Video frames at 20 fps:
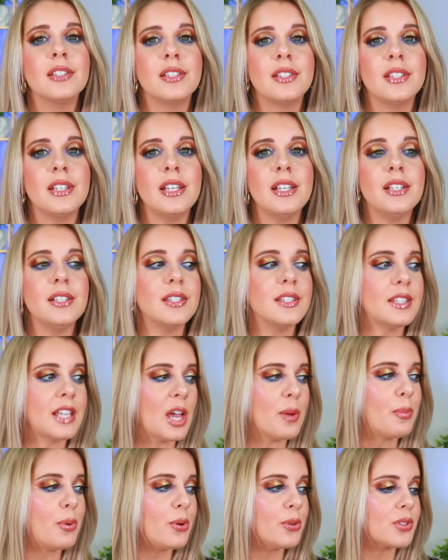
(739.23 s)
see
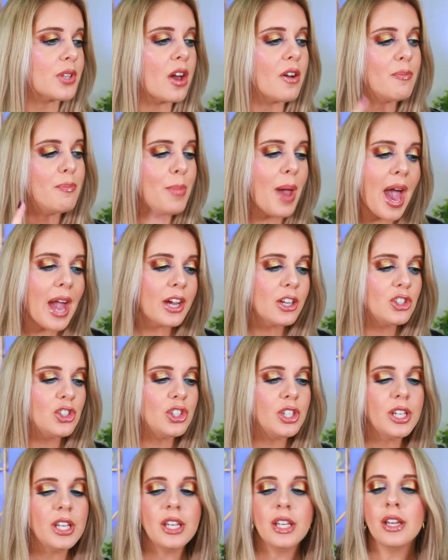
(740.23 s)
samples of
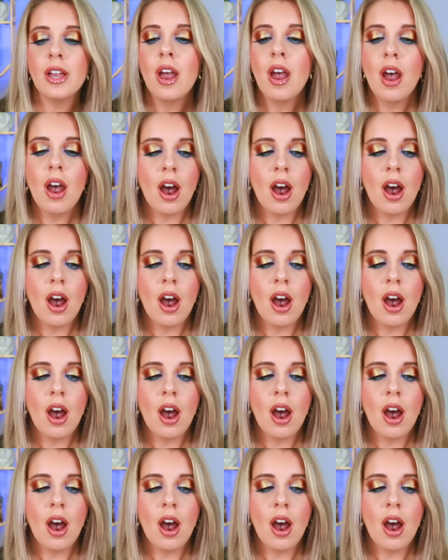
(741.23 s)
packaging,